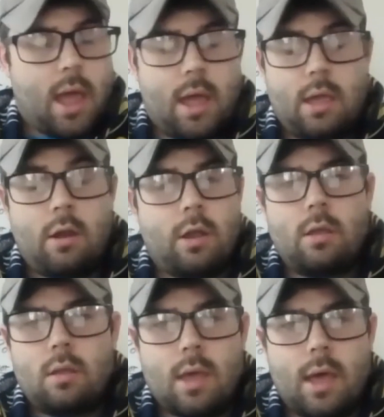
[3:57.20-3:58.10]
I hear you.
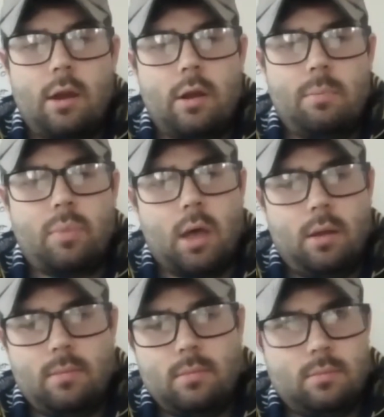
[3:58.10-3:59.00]
I and hear you. and
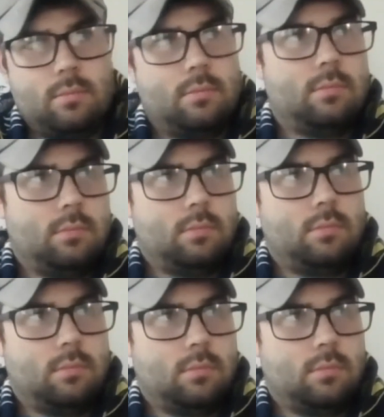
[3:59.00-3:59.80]
now even more